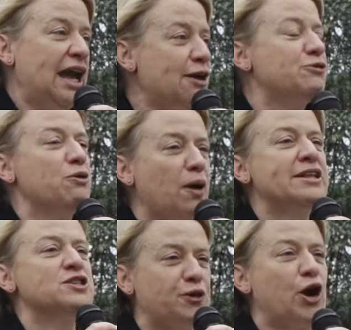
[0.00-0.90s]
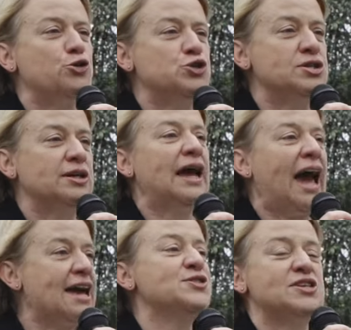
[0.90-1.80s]
Everyone's vote
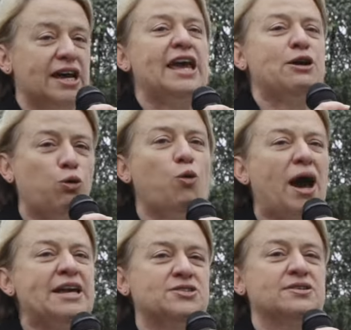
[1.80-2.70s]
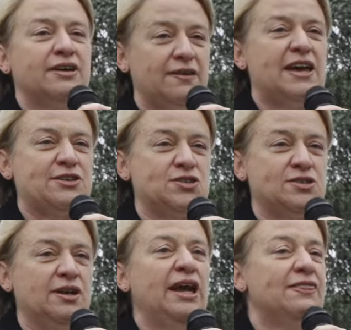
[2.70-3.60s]
has an equal weight in
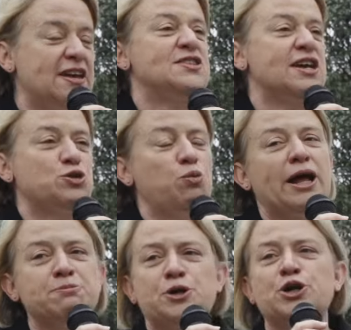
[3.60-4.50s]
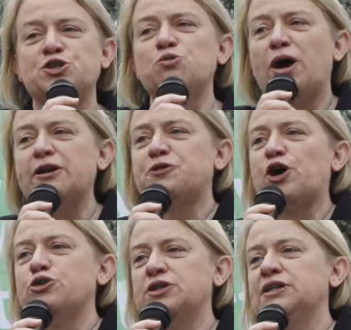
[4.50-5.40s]
this. This is one person, one
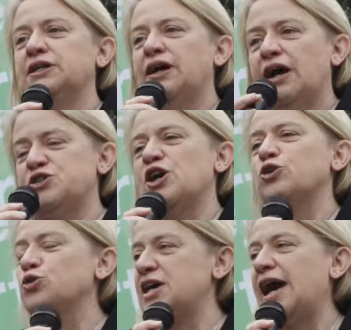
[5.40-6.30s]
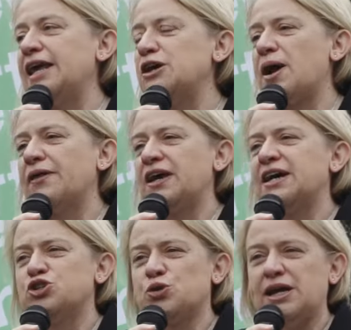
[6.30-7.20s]
vote, a total tally around the
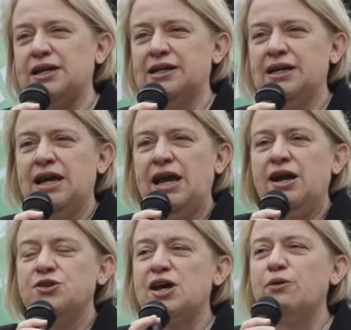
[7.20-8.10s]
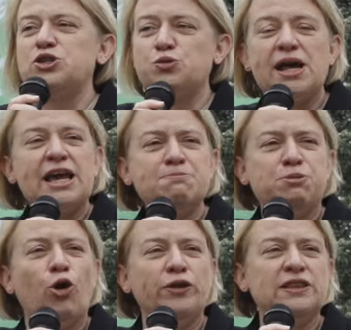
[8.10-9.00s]
country. So it's really
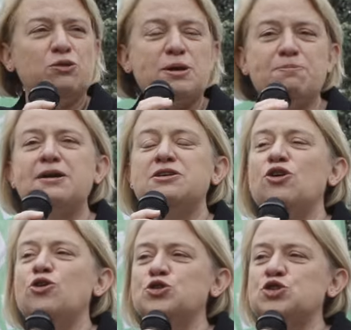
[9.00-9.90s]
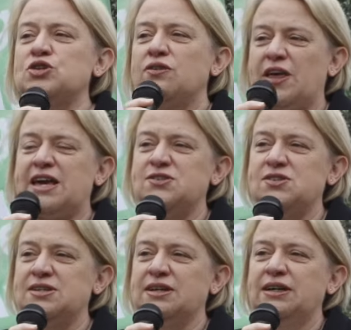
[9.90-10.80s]
important that we use
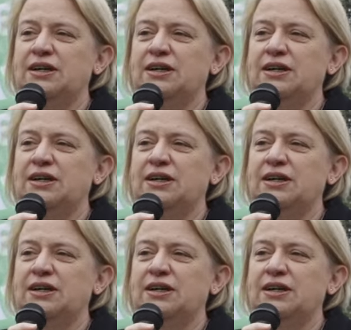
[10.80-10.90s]
this,